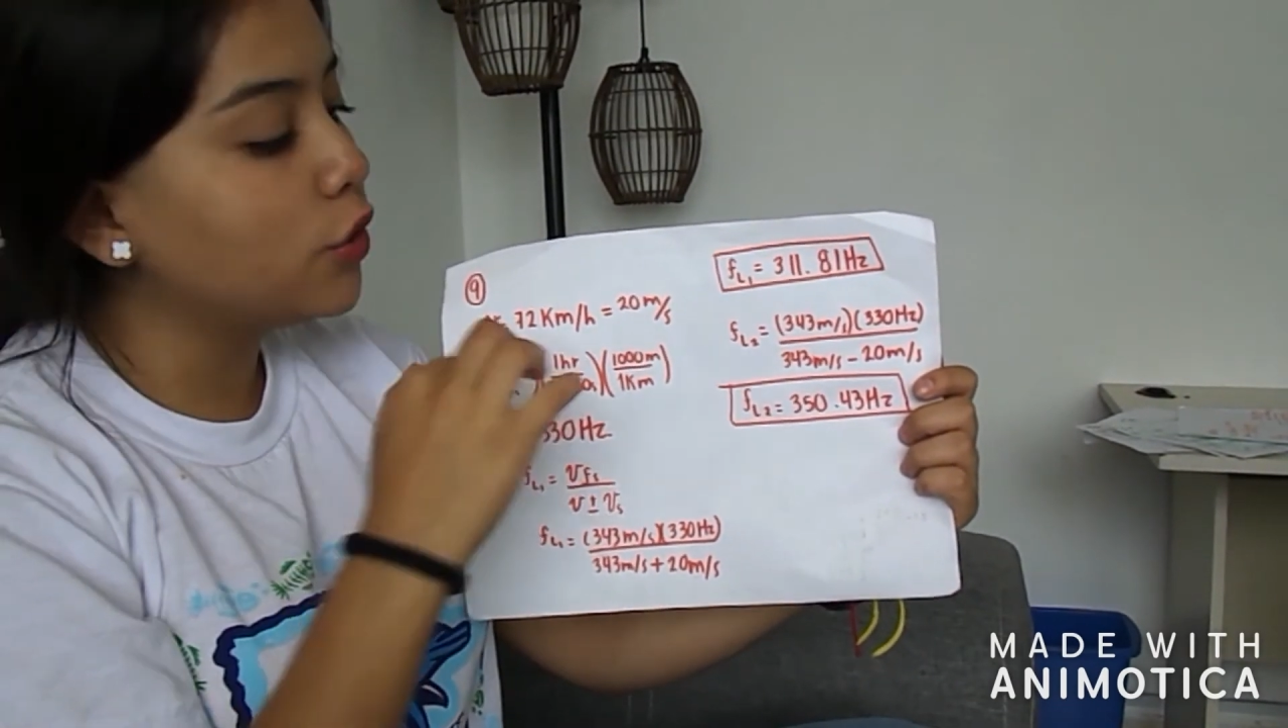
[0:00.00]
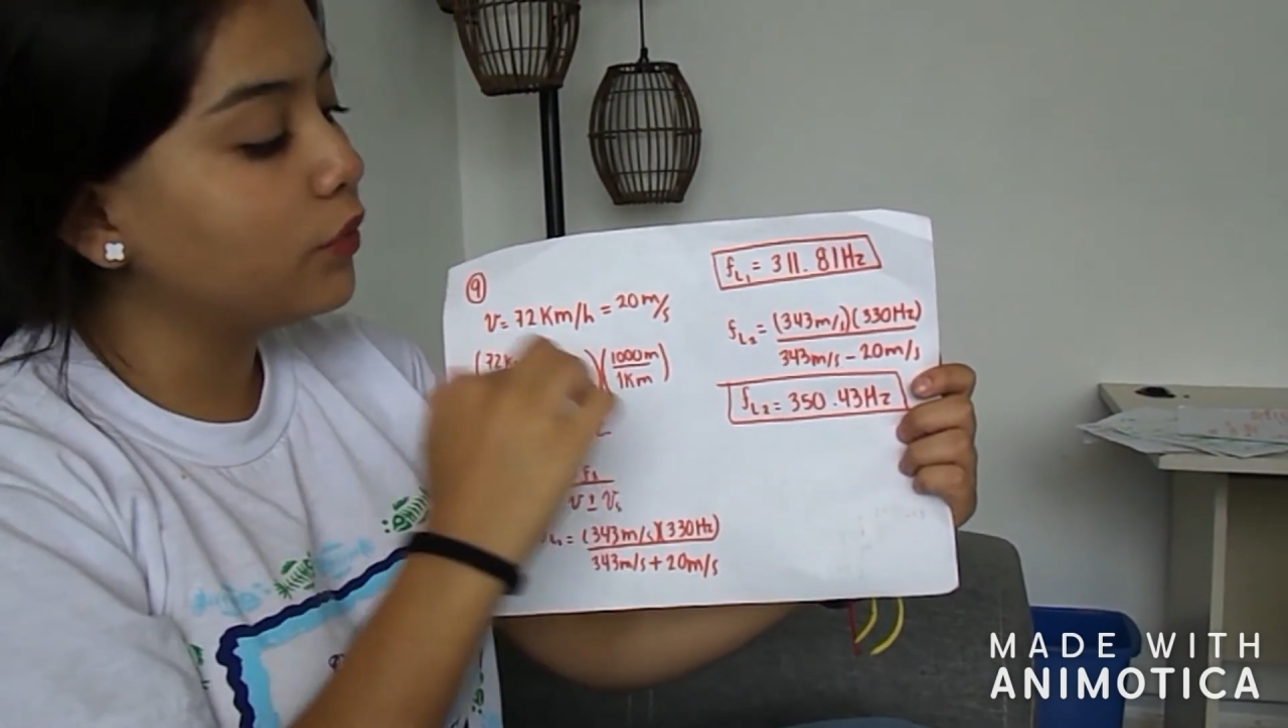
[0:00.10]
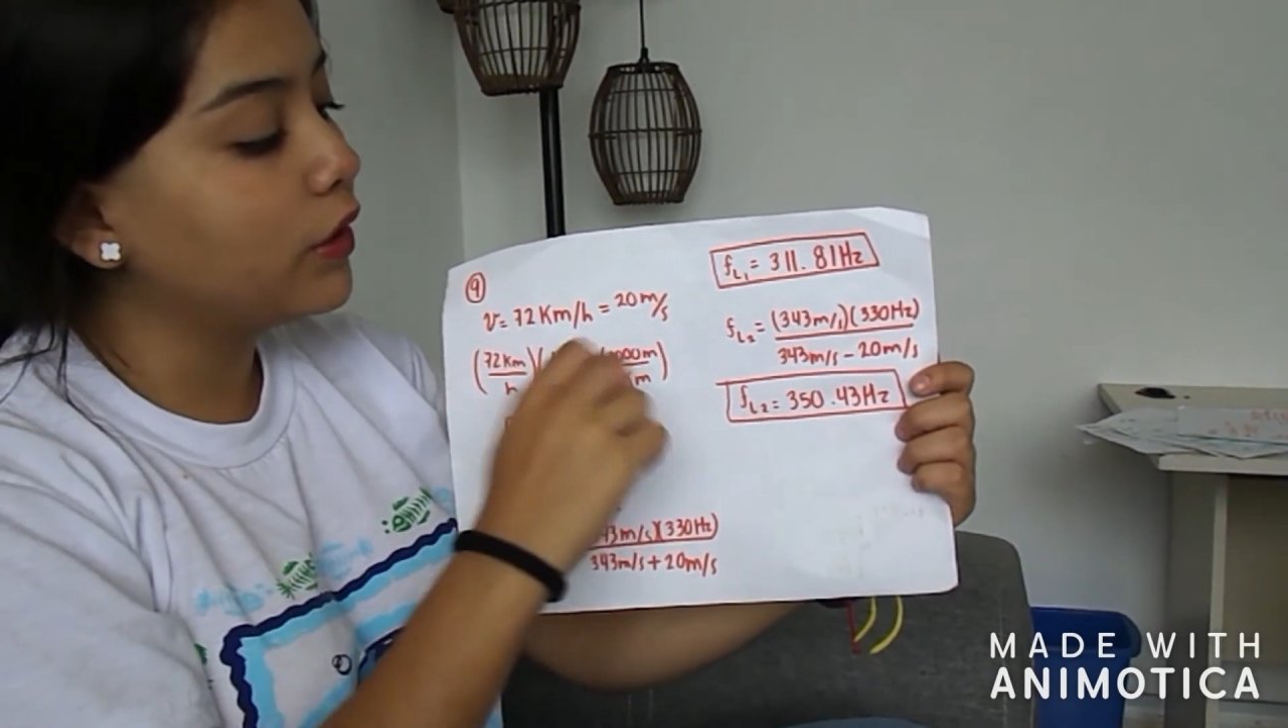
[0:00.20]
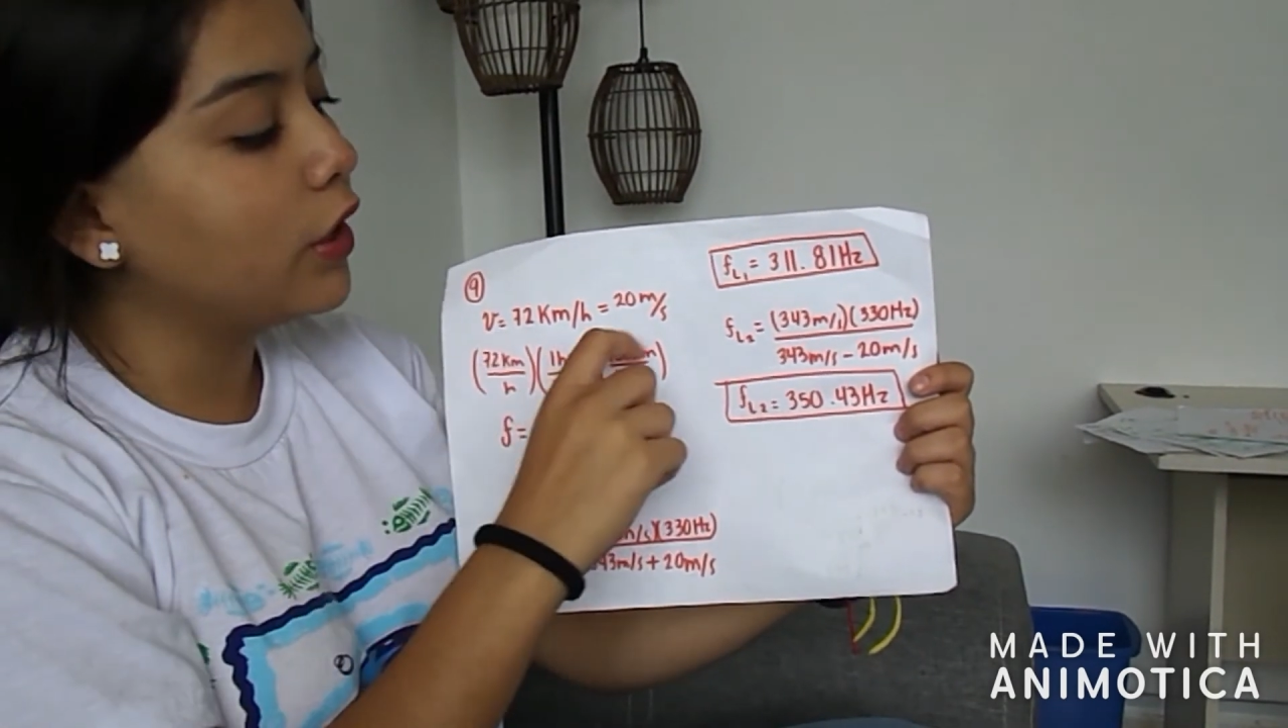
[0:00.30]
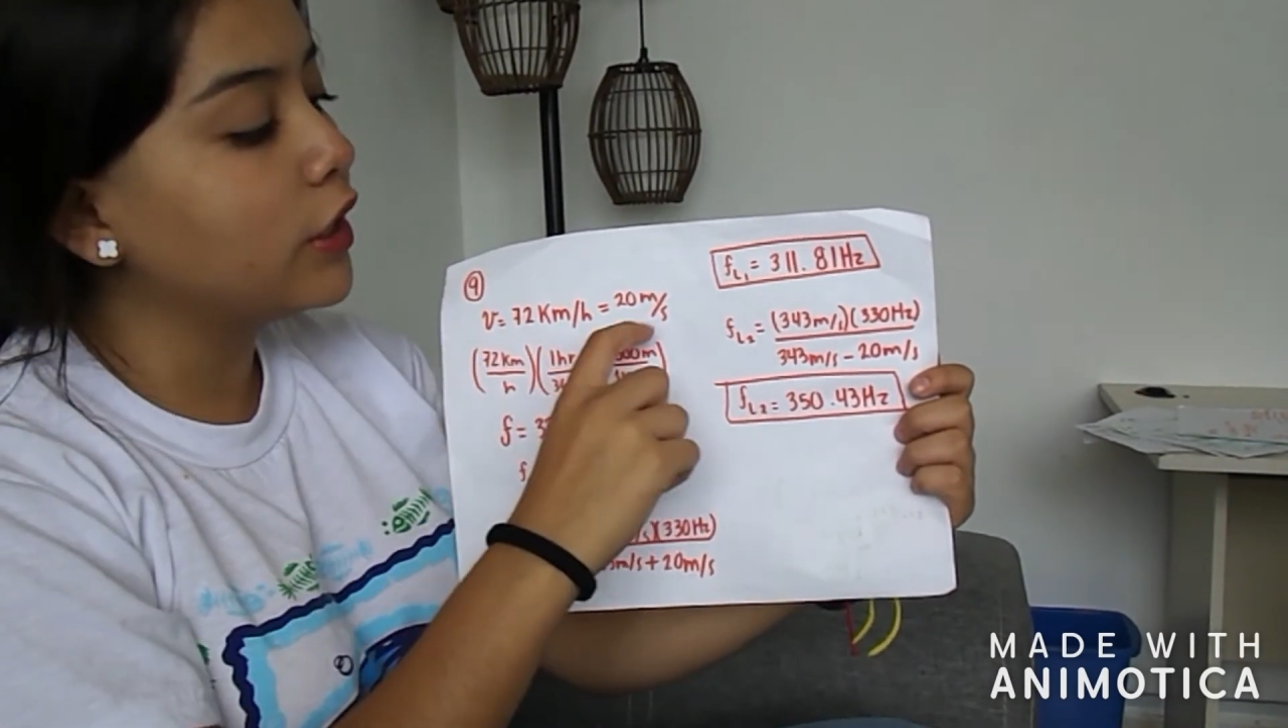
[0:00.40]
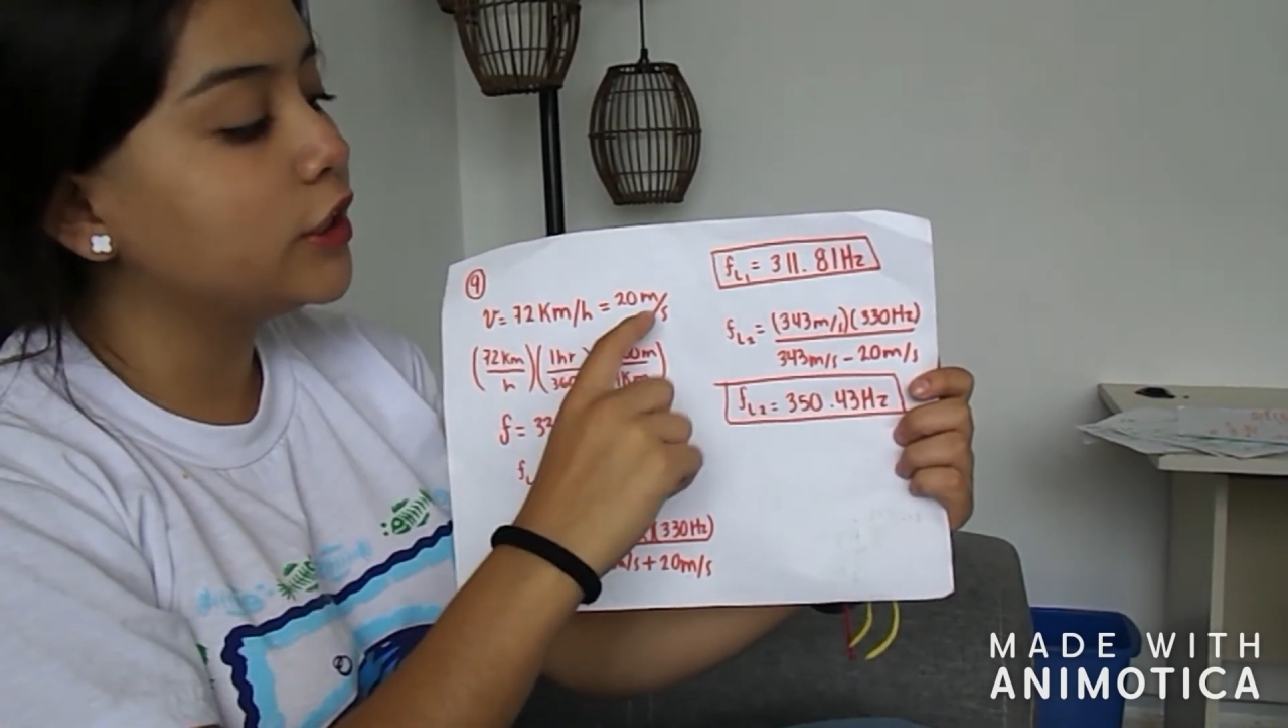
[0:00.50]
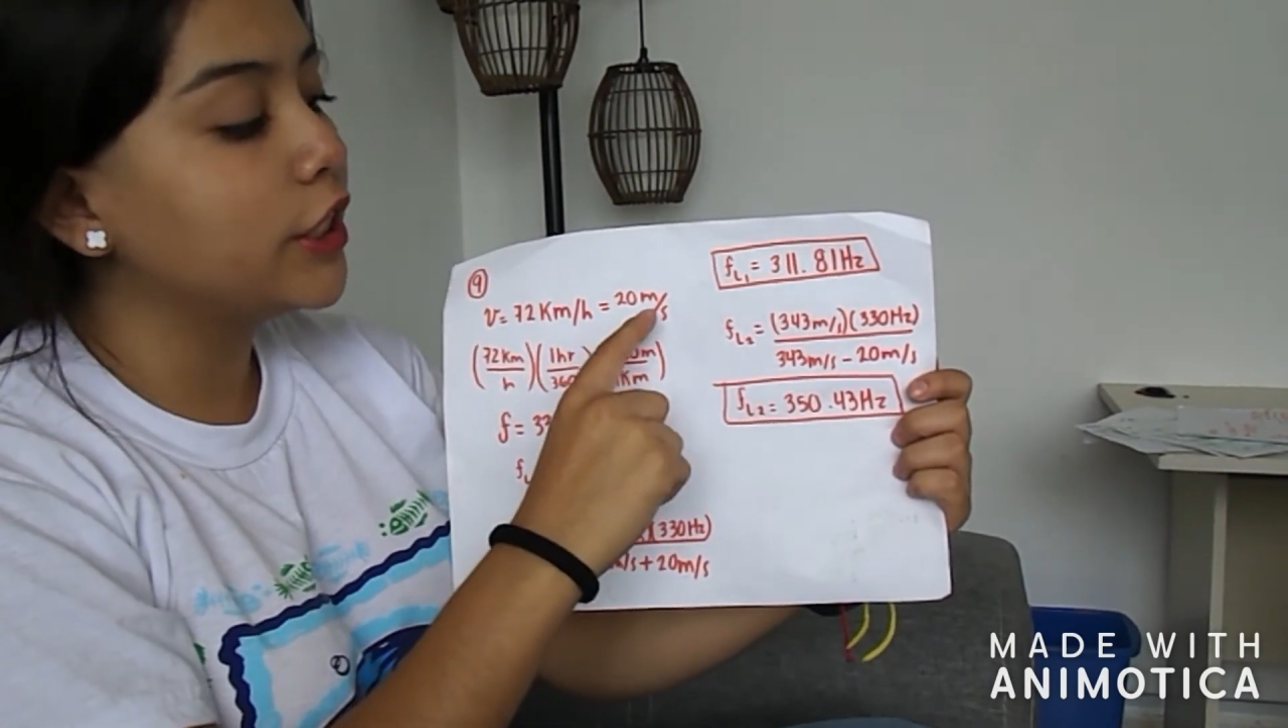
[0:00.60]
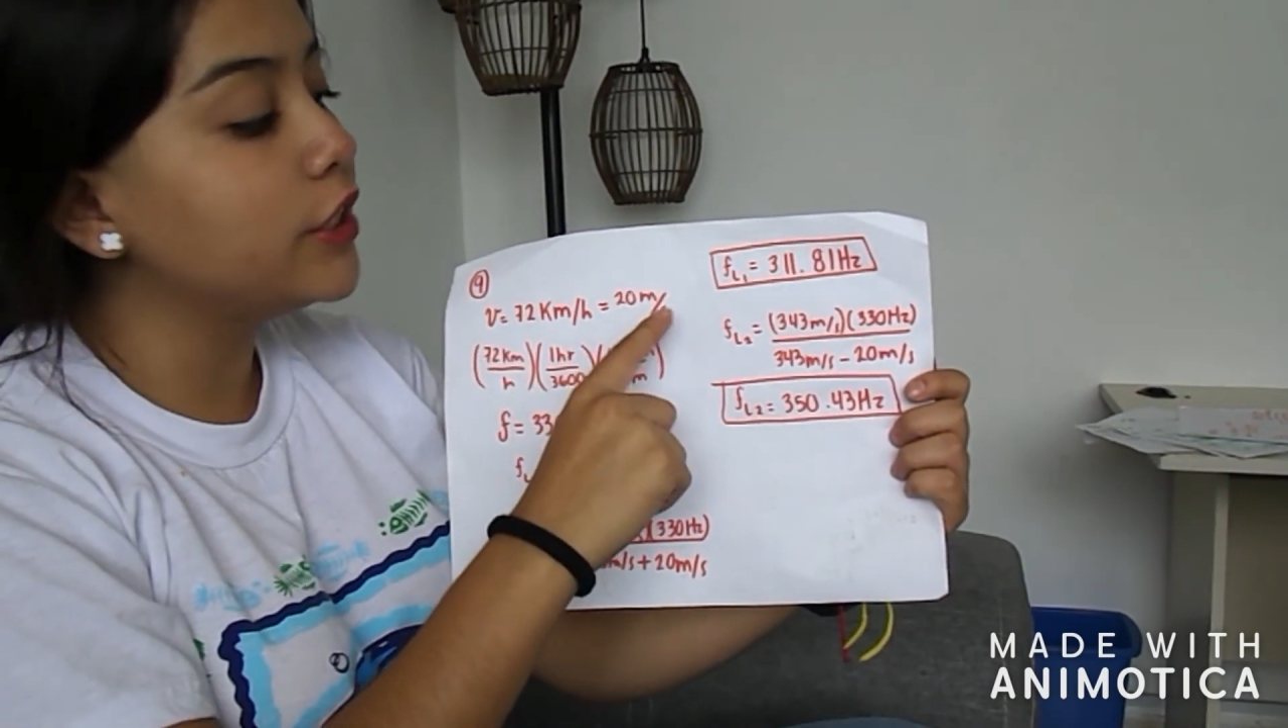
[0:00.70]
so we're going to